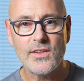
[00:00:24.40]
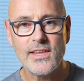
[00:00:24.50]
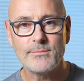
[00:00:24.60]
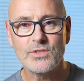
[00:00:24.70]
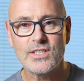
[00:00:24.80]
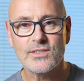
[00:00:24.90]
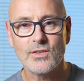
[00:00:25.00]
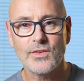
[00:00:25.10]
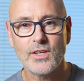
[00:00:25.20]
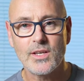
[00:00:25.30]
the images
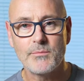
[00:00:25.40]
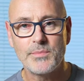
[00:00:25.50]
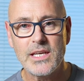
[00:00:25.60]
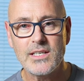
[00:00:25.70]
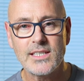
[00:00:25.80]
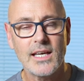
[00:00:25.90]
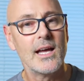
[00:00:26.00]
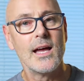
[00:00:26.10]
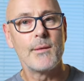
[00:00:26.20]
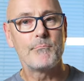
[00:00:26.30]
on the computer.
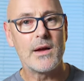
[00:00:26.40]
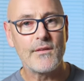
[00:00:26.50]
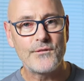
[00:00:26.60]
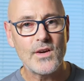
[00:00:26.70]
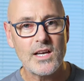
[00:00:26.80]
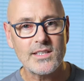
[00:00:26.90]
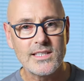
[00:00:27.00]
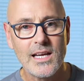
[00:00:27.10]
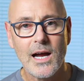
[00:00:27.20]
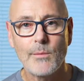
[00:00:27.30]
But
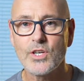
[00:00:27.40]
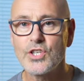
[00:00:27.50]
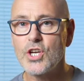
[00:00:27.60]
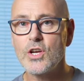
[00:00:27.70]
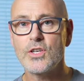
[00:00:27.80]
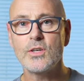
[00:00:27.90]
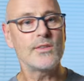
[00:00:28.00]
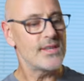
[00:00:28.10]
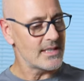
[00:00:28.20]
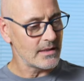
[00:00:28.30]
first, I want to show you
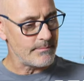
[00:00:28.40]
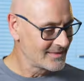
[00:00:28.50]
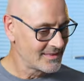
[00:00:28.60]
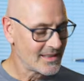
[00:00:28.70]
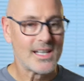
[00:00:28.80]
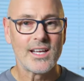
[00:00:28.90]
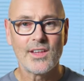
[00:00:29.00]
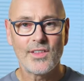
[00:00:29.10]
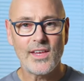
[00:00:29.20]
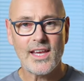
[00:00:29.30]
this little bad boy,
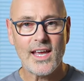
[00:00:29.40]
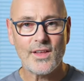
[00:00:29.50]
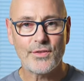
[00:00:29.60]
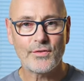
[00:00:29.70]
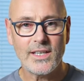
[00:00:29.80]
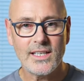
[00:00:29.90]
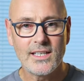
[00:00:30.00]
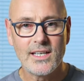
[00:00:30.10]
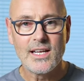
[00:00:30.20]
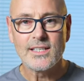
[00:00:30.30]
the Air 3.
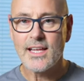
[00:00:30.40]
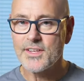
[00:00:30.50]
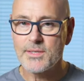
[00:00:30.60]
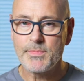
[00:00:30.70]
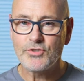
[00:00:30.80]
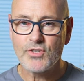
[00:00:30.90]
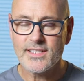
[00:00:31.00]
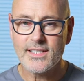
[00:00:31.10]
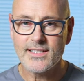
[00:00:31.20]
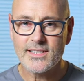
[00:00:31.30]
Now, some
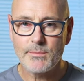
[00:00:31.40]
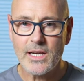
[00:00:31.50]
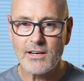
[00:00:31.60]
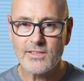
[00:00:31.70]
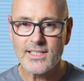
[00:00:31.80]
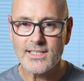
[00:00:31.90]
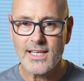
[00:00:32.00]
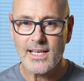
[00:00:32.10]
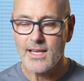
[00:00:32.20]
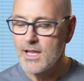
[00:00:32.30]
interesting similarities
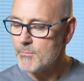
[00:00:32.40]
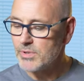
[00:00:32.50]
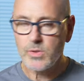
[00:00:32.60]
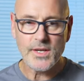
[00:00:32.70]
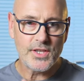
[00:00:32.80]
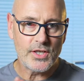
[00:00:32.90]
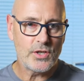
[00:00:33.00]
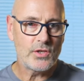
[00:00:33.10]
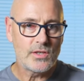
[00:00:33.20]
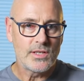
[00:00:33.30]
here between the
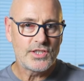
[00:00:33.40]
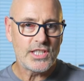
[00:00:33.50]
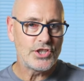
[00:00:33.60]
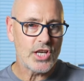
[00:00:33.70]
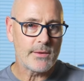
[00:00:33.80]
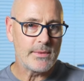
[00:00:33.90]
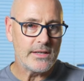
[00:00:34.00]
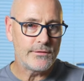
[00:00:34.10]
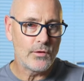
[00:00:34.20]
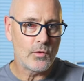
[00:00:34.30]
new DJI
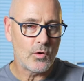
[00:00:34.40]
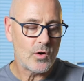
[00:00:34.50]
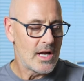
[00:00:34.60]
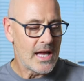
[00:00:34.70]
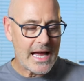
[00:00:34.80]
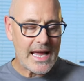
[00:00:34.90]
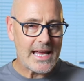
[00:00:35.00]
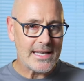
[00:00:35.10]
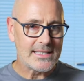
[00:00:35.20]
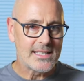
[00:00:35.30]
Mini 4
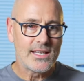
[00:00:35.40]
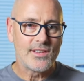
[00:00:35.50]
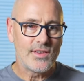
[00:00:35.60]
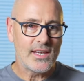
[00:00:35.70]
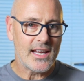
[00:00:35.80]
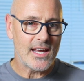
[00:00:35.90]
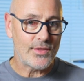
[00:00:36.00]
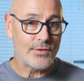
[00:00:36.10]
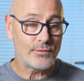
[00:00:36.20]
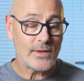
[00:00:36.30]
and the Air
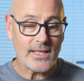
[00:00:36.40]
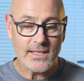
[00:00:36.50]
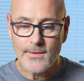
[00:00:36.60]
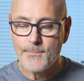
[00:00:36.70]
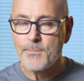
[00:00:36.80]
3.